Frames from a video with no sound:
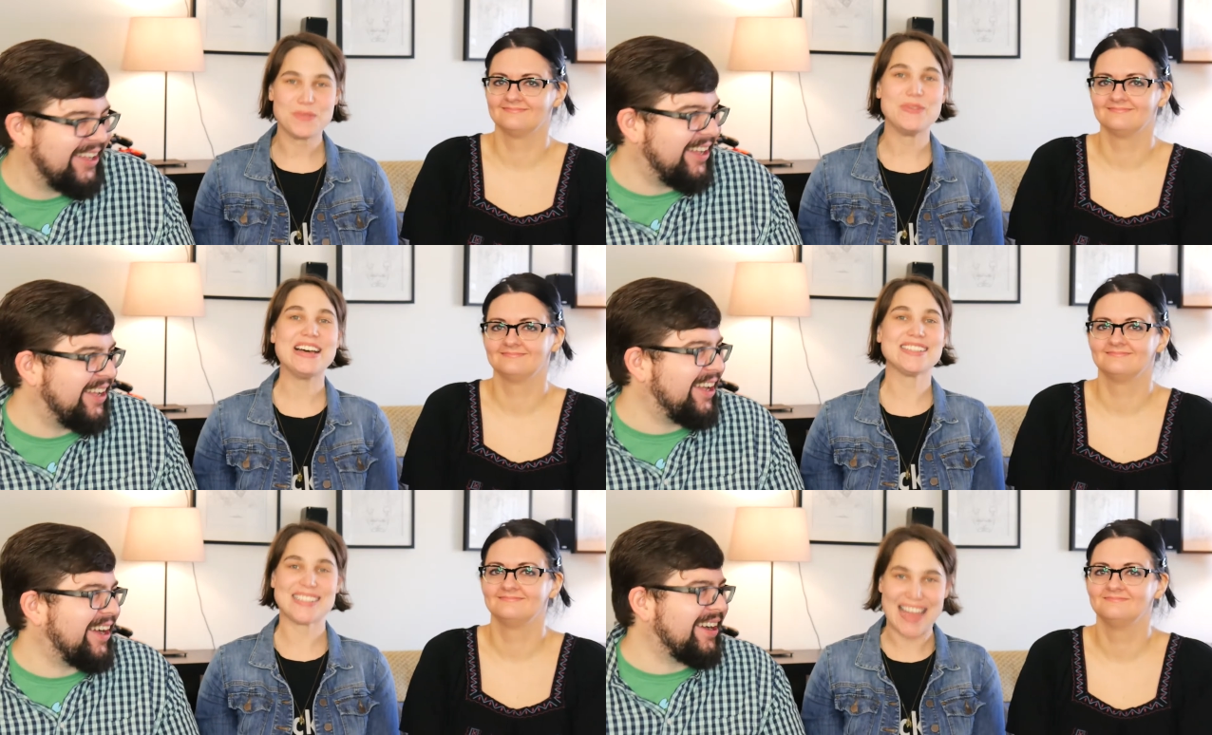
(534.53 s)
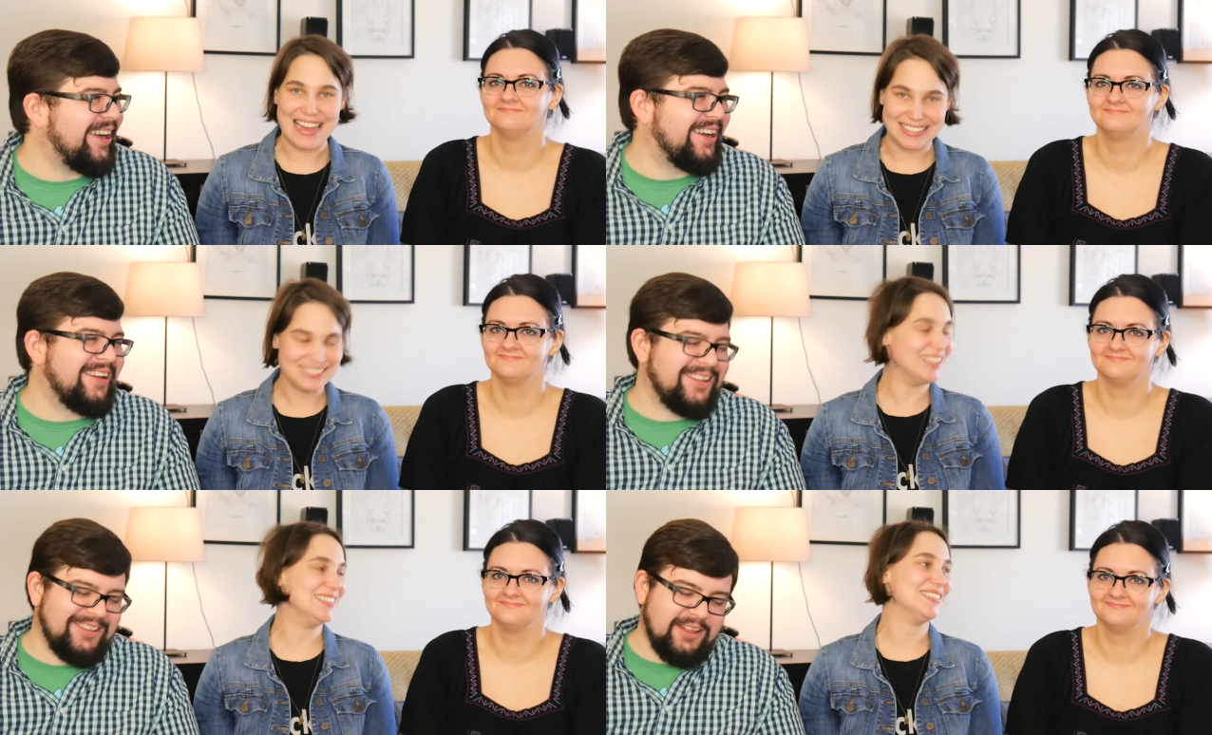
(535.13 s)
Speaker 1: Well
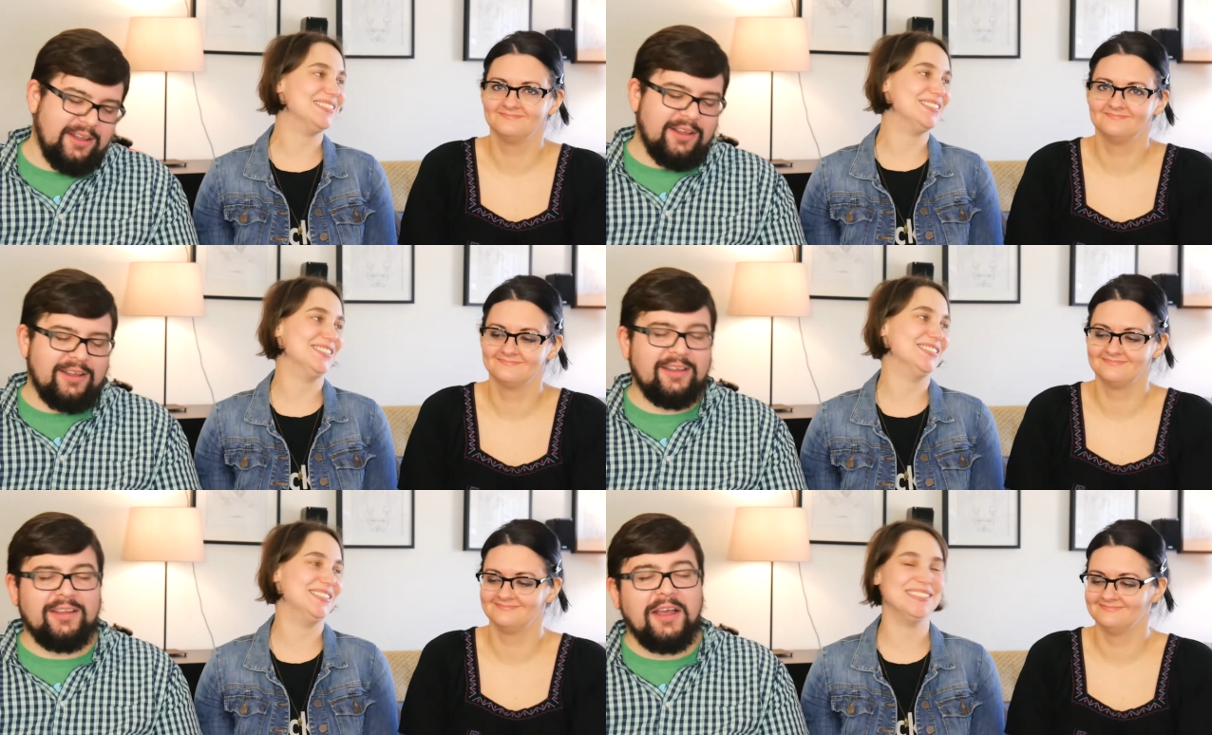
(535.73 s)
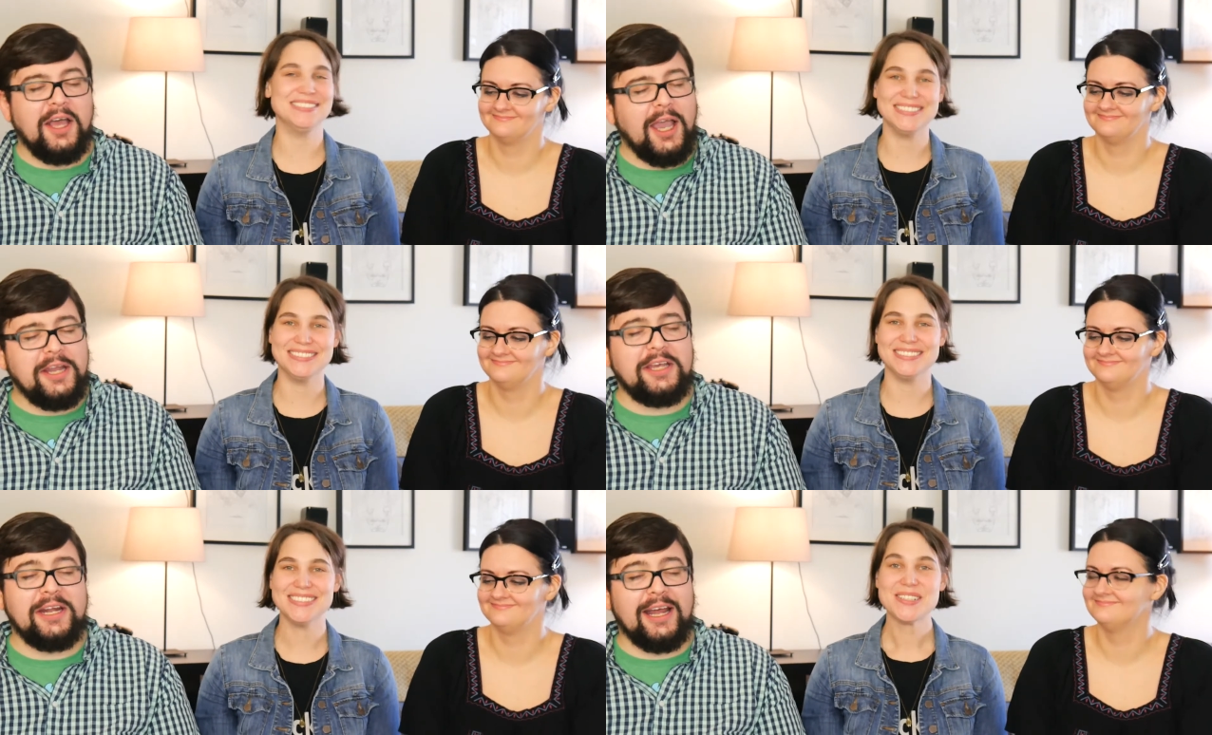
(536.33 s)
done. I'd
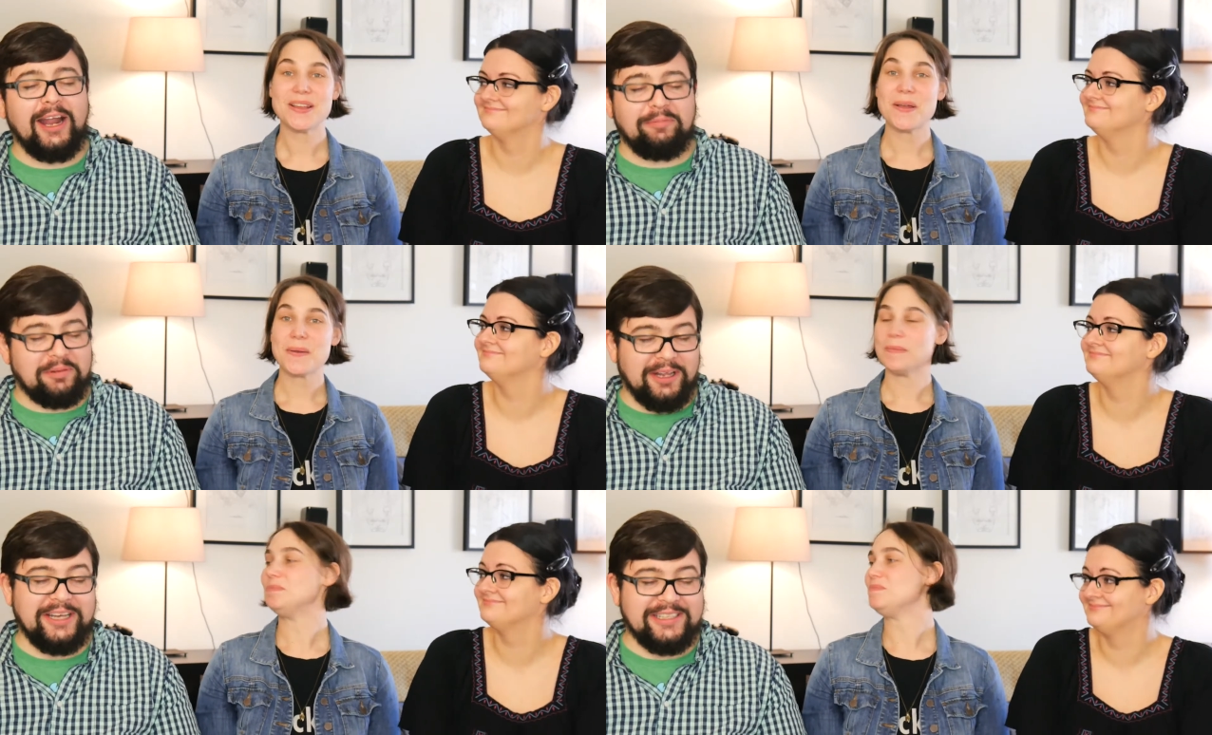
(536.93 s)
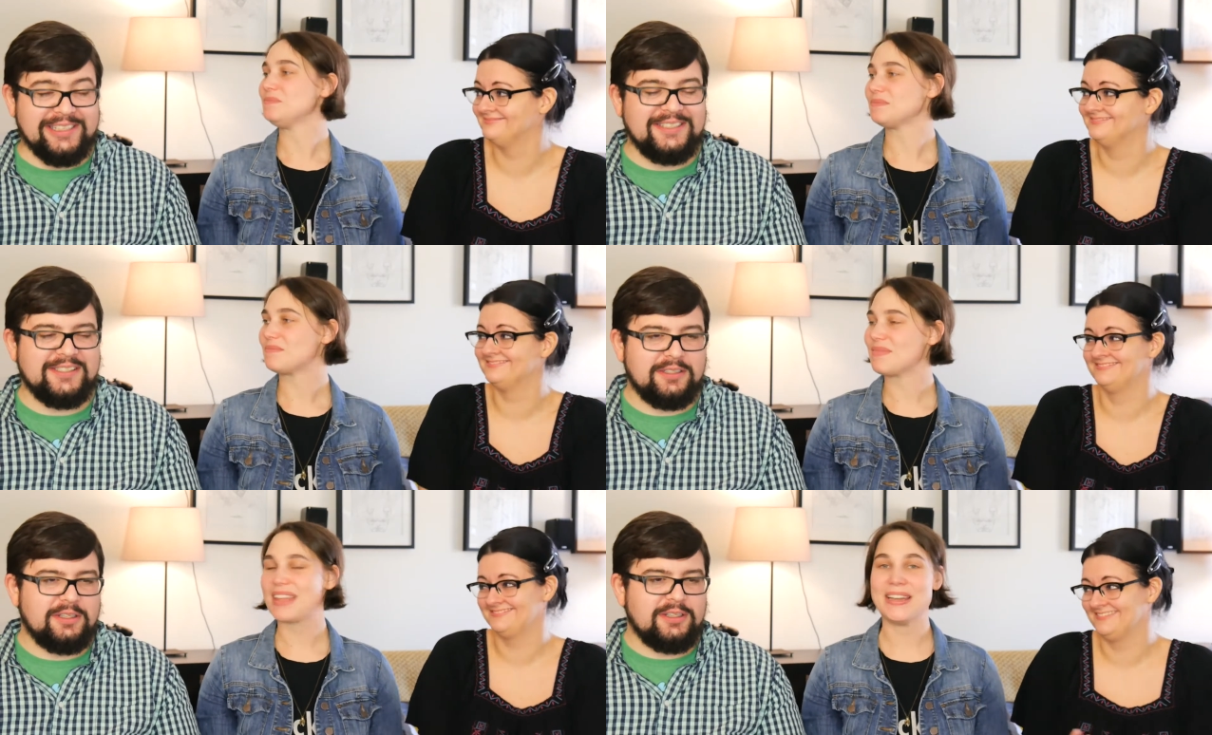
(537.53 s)
eat it out of politeness.
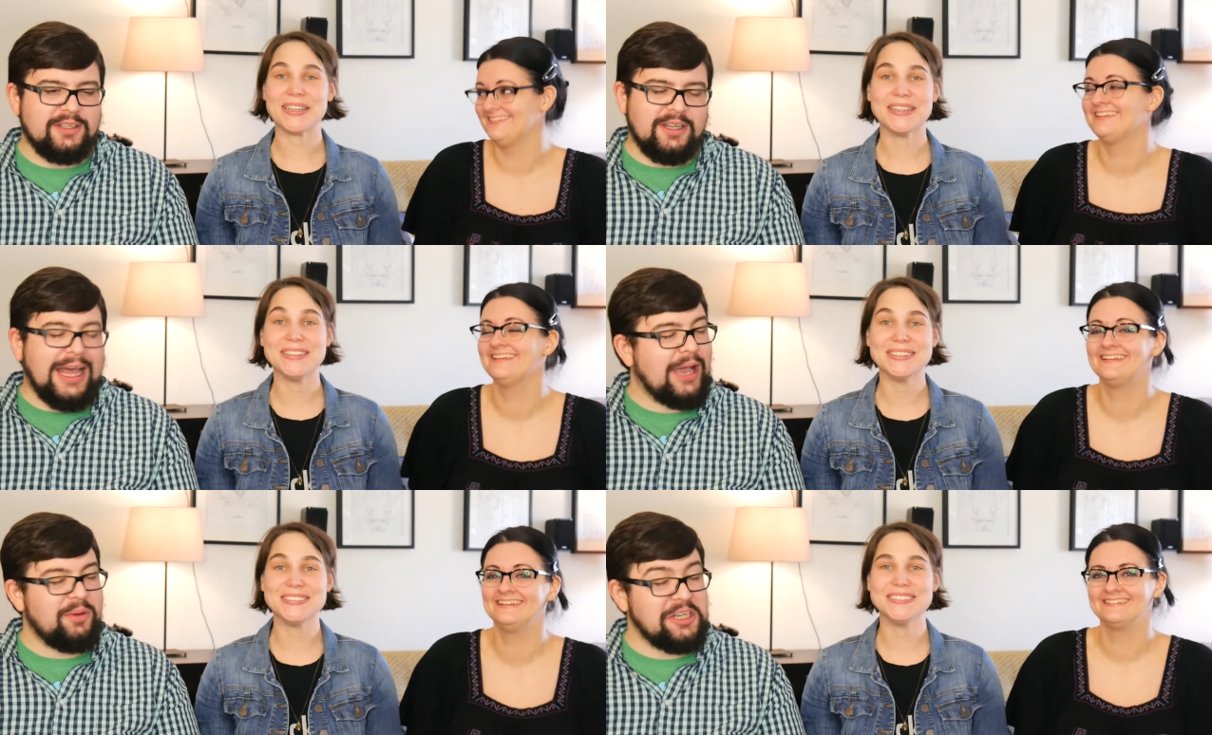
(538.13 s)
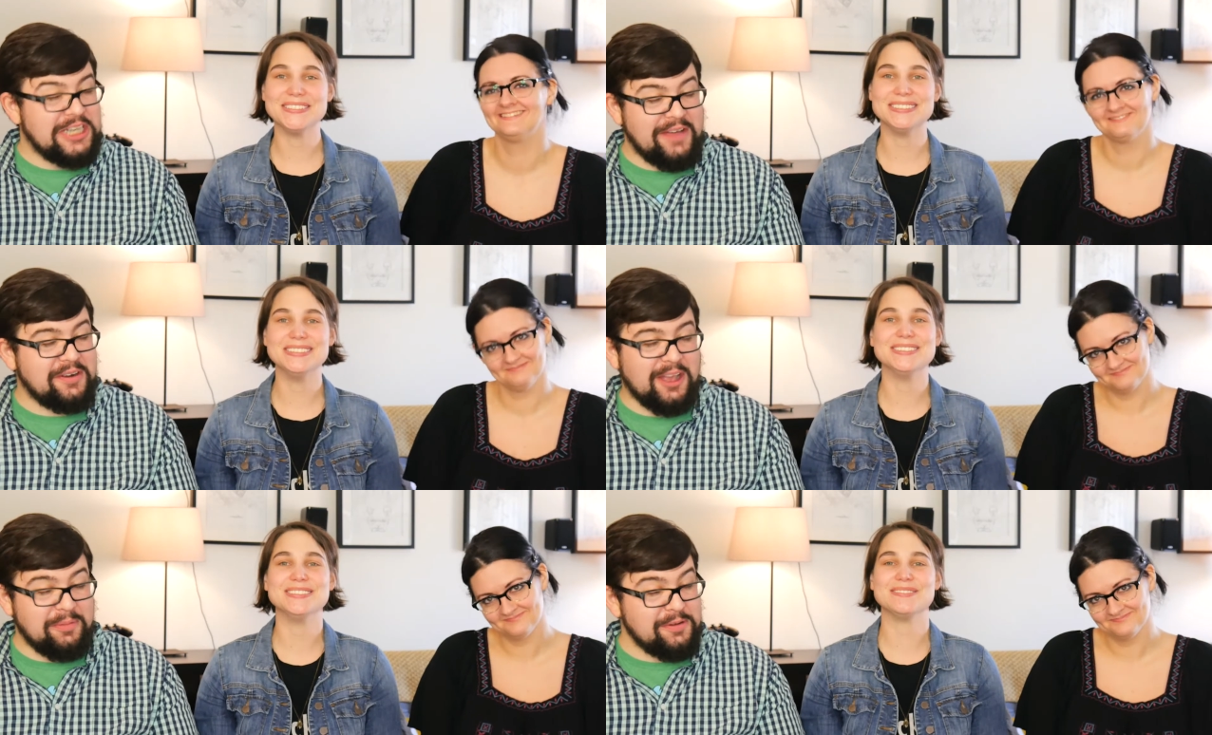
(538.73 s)
I would never
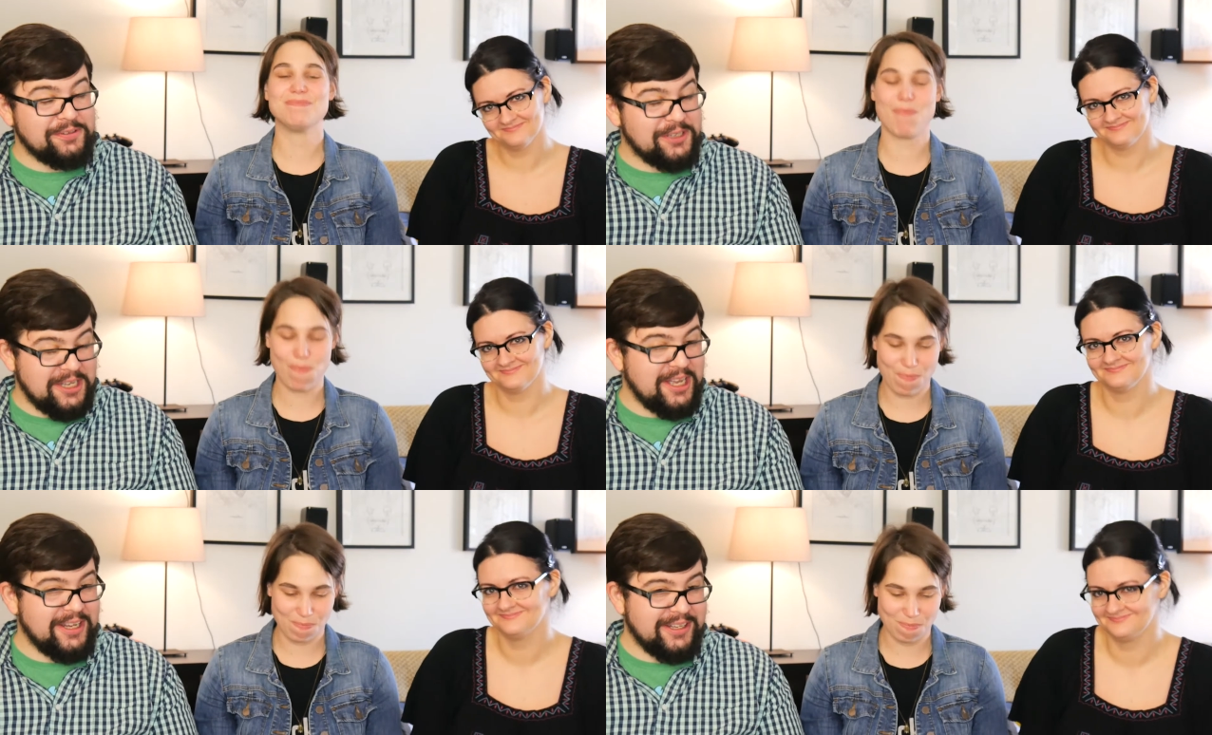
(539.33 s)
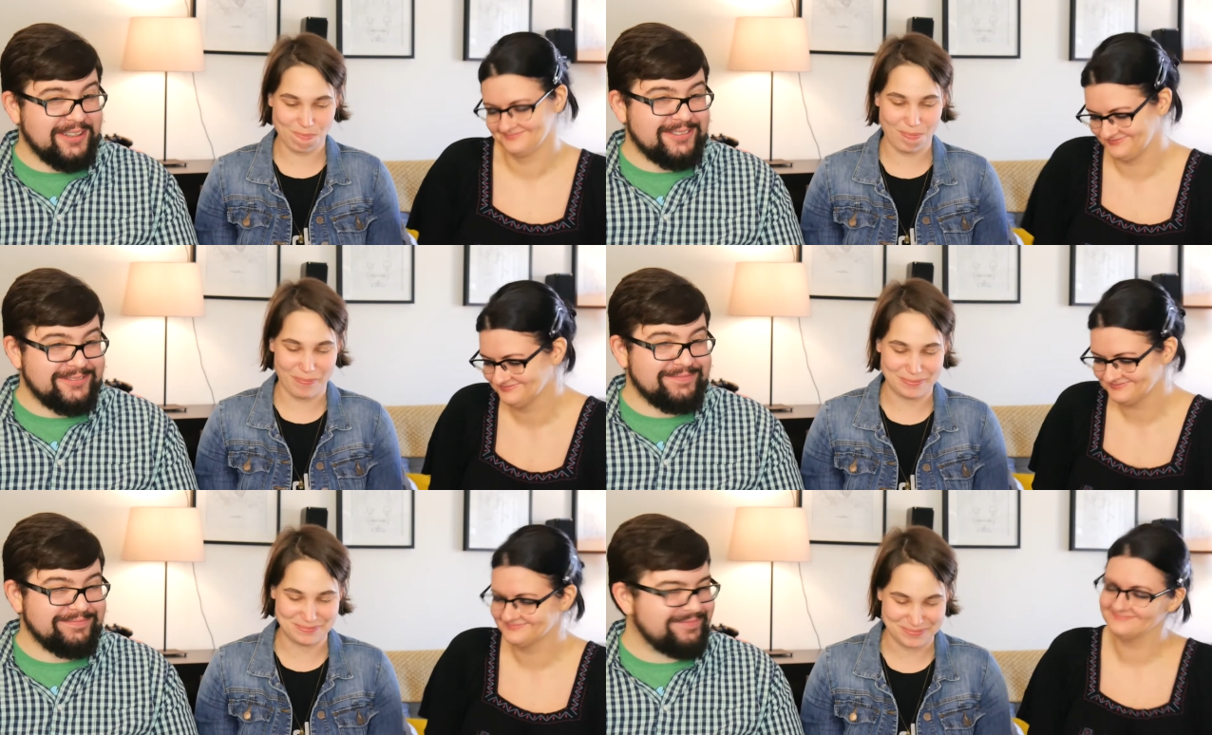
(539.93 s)
come over again.